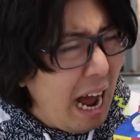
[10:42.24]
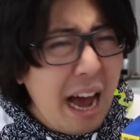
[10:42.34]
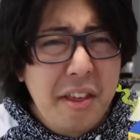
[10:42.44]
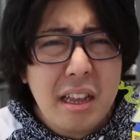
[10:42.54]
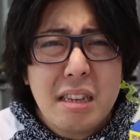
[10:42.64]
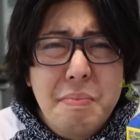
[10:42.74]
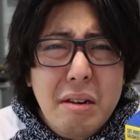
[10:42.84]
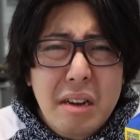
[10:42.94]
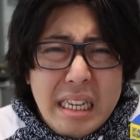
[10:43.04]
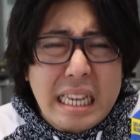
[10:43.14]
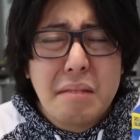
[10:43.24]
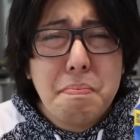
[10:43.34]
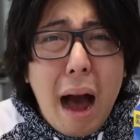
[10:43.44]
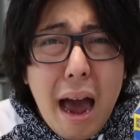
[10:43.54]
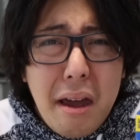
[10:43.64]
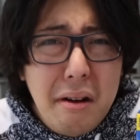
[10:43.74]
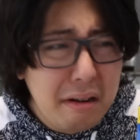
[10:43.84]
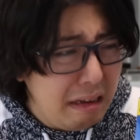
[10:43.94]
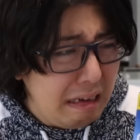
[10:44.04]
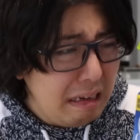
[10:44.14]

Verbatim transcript: I think this milk is expired.